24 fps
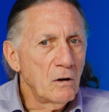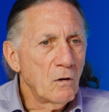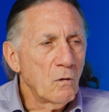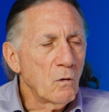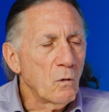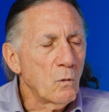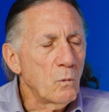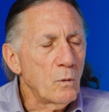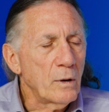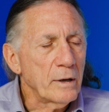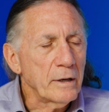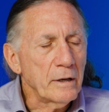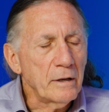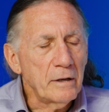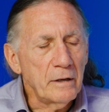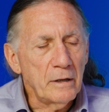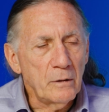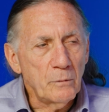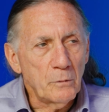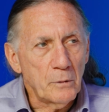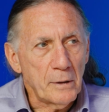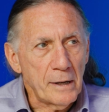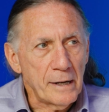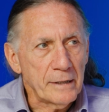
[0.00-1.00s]
where one key
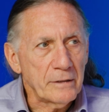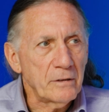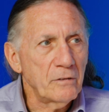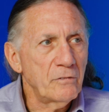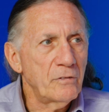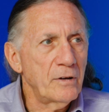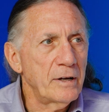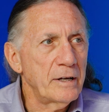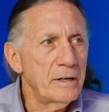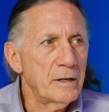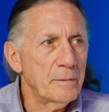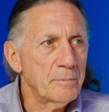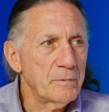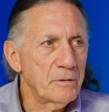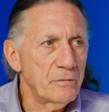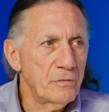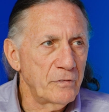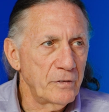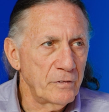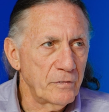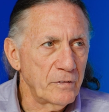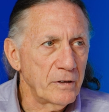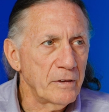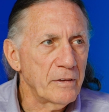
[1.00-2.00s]
will activate up to
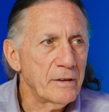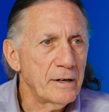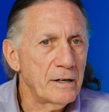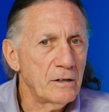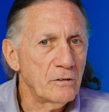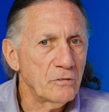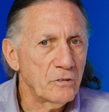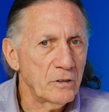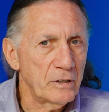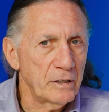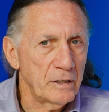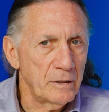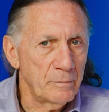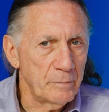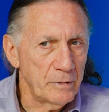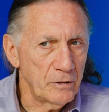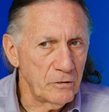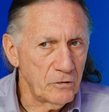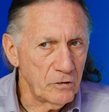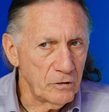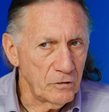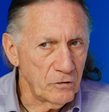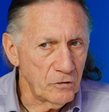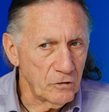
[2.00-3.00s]
50,000
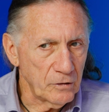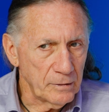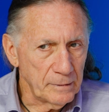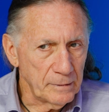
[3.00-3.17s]
images.